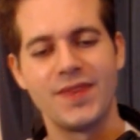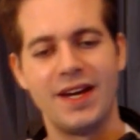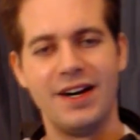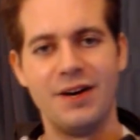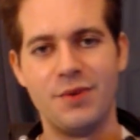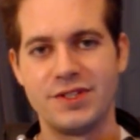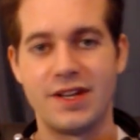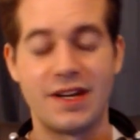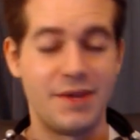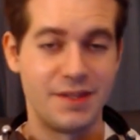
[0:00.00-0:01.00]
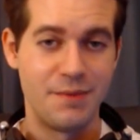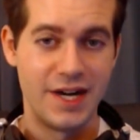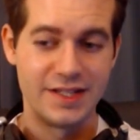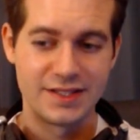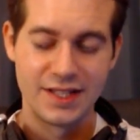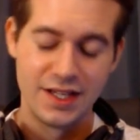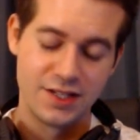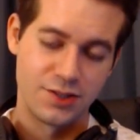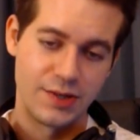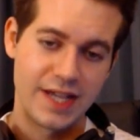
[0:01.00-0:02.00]
while talking about the mice.
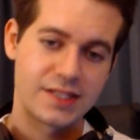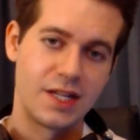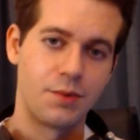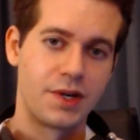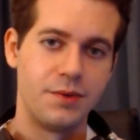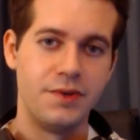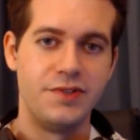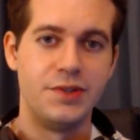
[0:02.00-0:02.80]
So next up, we're going to review the